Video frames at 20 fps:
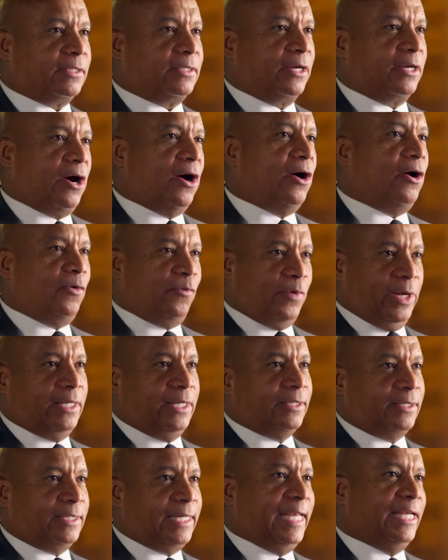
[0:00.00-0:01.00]
the call
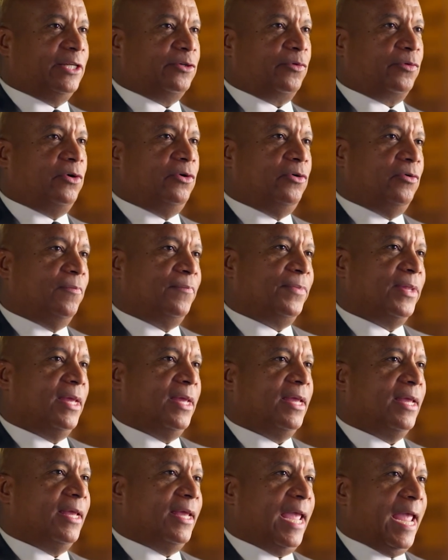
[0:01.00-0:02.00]
went to his room.
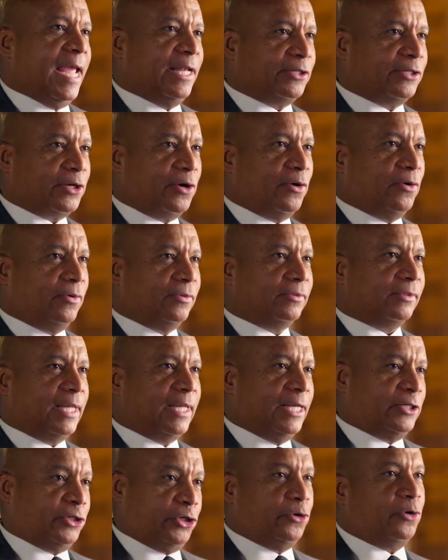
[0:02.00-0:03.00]
And so
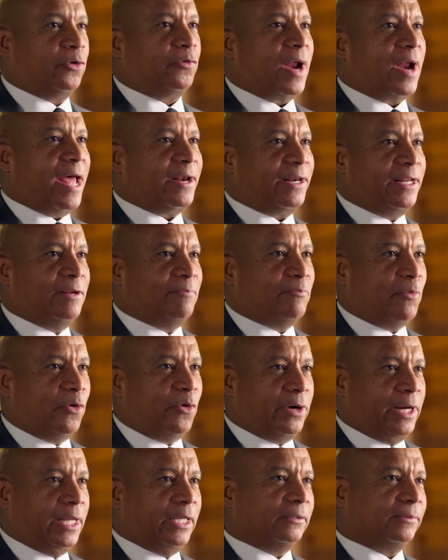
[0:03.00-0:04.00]
at shoot around in the
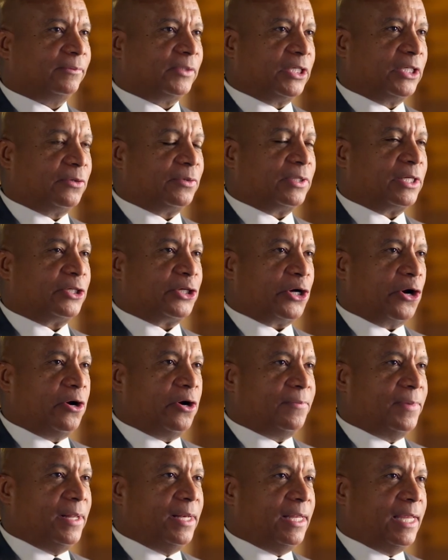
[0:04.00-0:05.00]
morning, because it was a
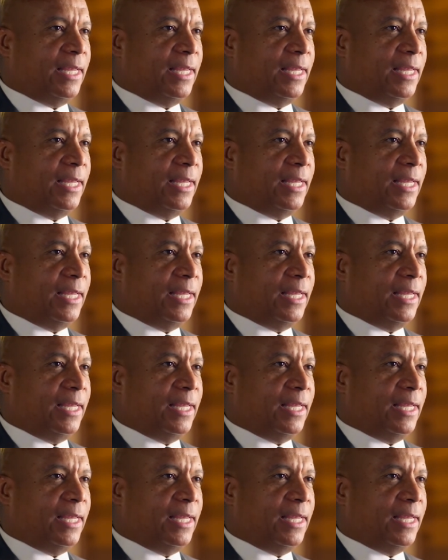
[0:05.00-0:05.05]
tournament,